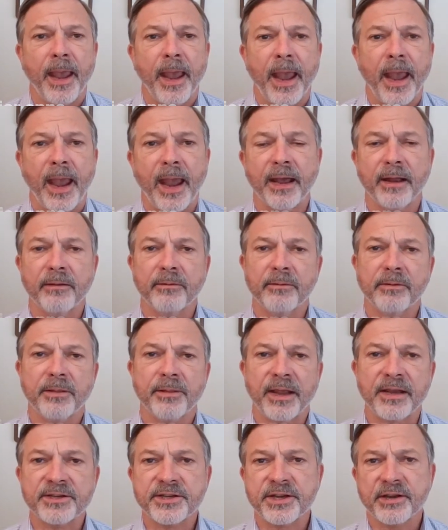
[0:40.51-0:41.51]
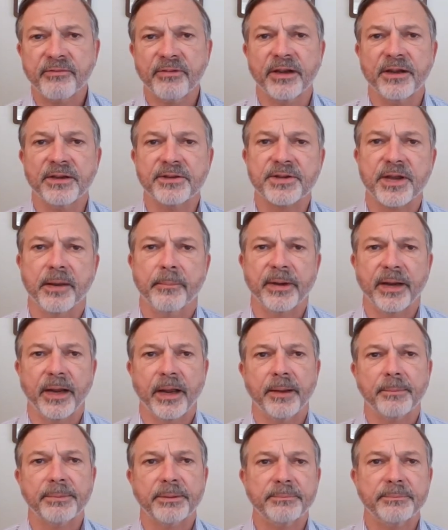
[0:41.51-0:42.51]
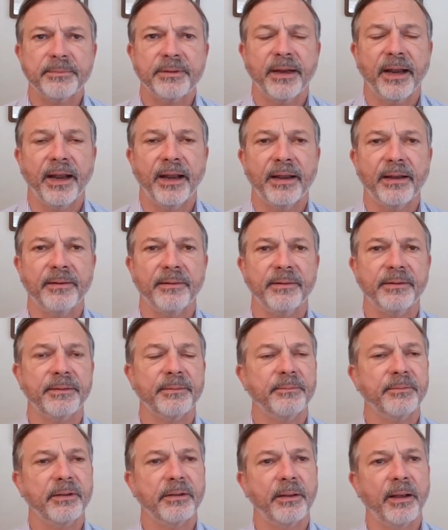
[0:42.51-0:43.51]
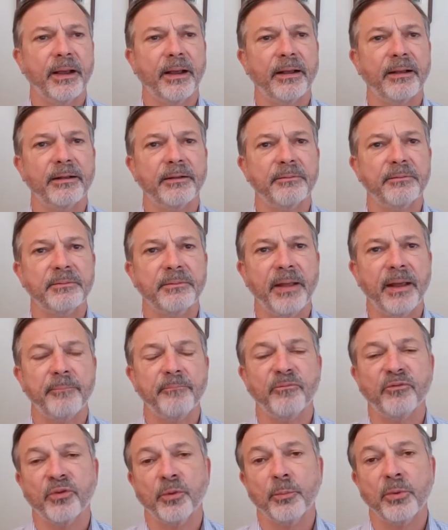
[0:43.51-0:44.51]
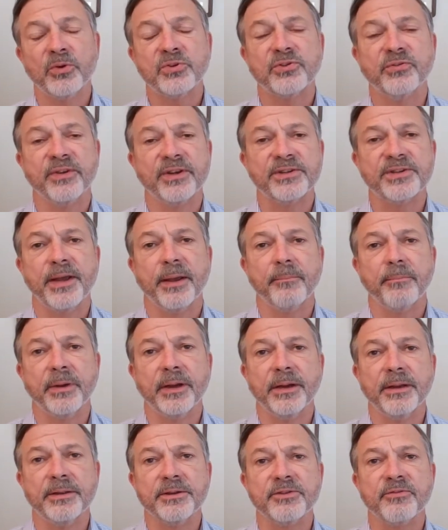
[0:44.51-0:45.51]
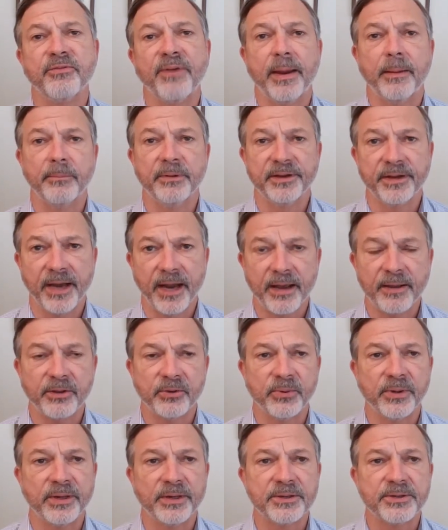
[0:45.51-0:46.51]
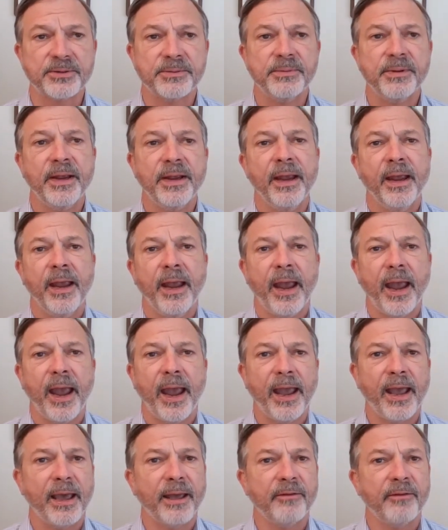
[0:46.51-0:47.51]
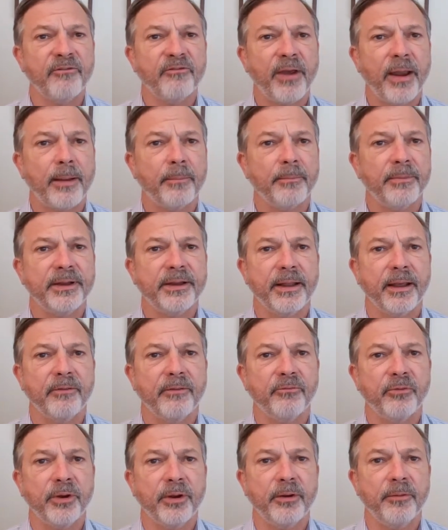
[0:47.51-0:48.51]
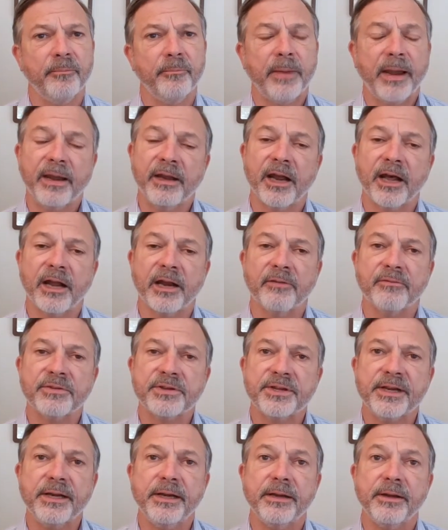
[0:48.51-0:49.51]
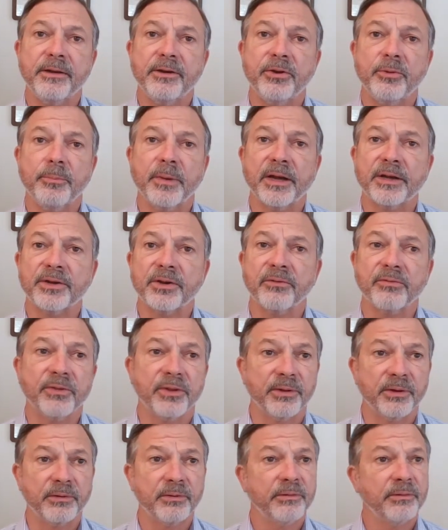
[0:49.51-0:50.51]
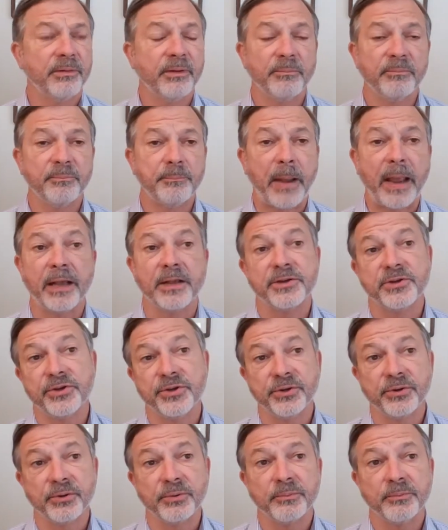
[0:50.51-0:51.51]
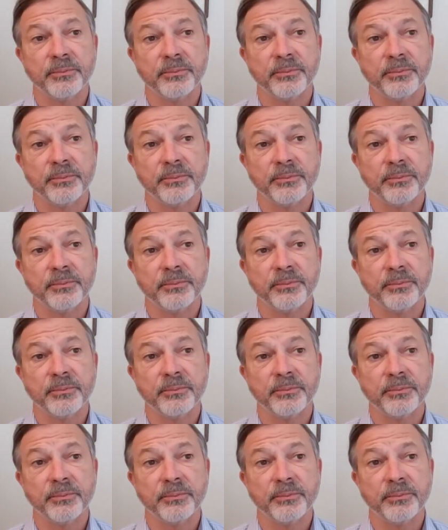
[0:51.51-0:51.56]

And Thanksgiving is coming up, and that for most of us, that means family gatherings and family that we may not have seen too much over the past year.